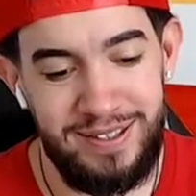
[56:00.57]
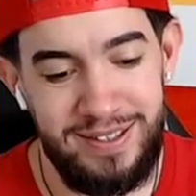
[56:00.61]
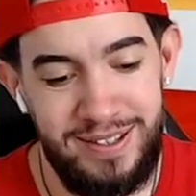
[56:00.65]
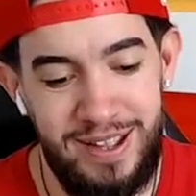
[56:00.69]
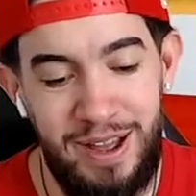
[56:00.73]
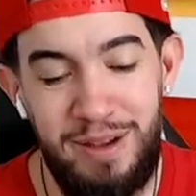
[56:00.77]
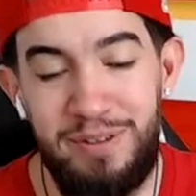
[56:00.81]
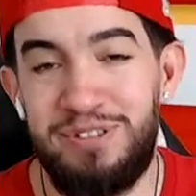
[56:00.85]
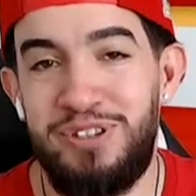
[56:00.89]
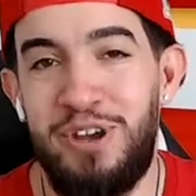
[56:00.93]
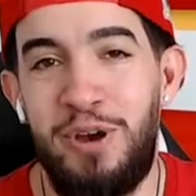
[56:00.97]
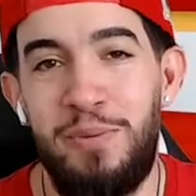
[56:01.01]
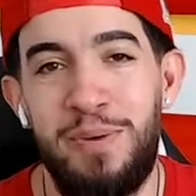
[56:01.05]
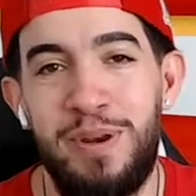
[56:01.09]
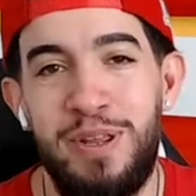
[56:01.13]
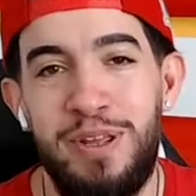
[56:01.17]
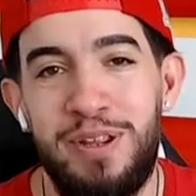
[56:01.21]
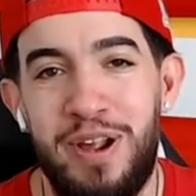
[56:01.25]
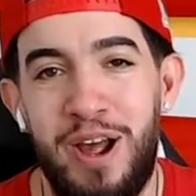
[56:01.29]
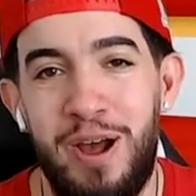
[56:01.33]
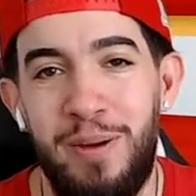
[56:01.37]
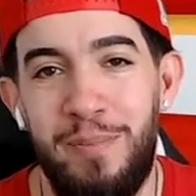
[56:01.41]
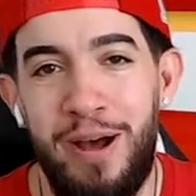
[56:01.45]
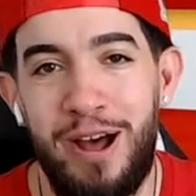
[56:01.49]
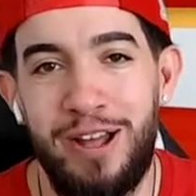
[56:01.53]
I was hoping he'd
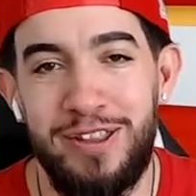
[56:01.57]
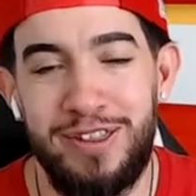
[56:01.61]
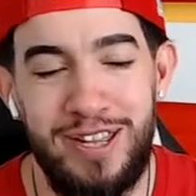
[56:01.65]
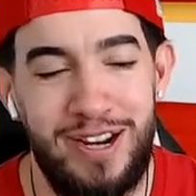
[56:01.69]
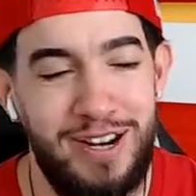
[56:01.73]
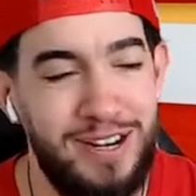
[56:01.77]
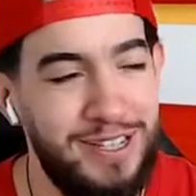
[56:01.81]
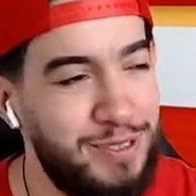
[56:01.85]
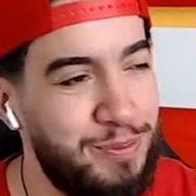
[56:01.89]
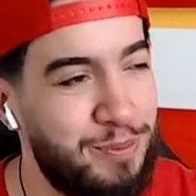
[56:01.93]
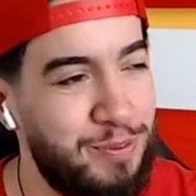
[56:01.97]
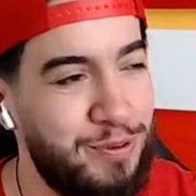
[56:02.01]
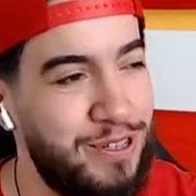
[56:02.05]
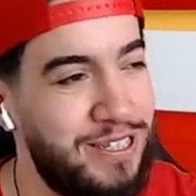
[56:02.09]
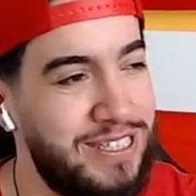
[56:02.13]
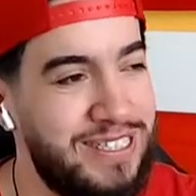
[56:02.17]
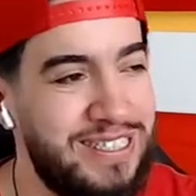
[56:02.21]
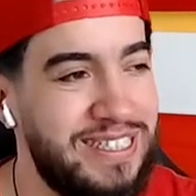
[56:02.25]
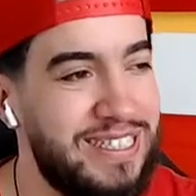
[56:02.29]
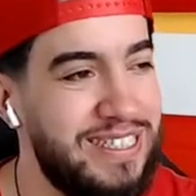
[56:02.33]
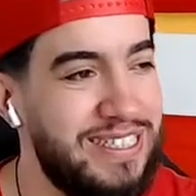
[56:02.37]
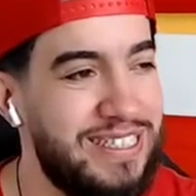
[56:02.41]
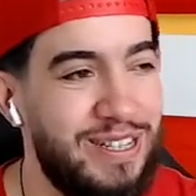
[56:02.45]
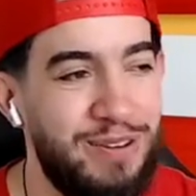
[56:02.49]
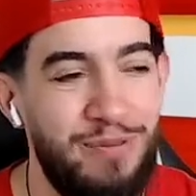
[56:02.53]
come out there. It's
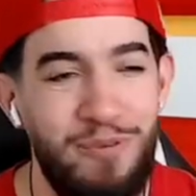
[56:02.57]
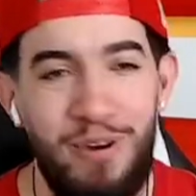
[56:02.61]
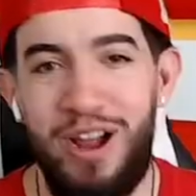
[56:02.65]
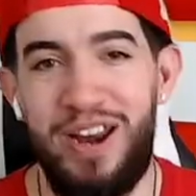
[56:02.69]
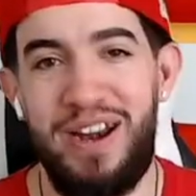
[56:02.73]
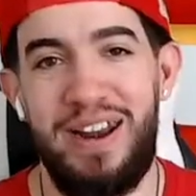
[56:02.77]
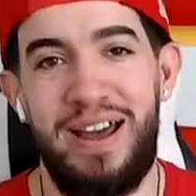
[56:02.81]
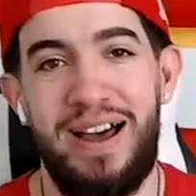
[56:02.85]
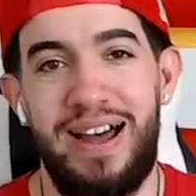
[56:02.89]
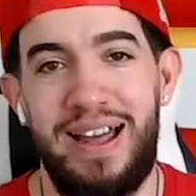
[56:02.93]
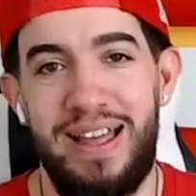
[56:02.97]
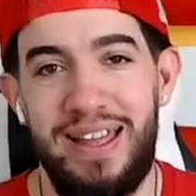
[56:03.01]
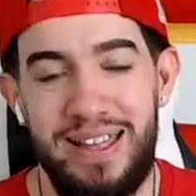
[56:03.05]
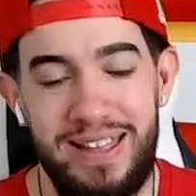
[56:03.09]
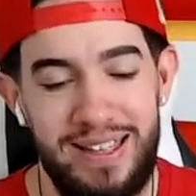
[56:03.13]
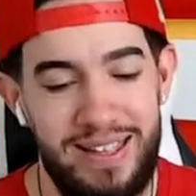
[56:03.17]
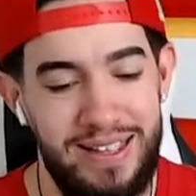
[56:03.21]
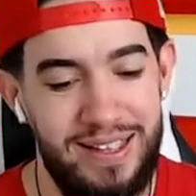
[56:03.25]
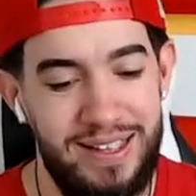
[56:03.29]
preseason. Why not?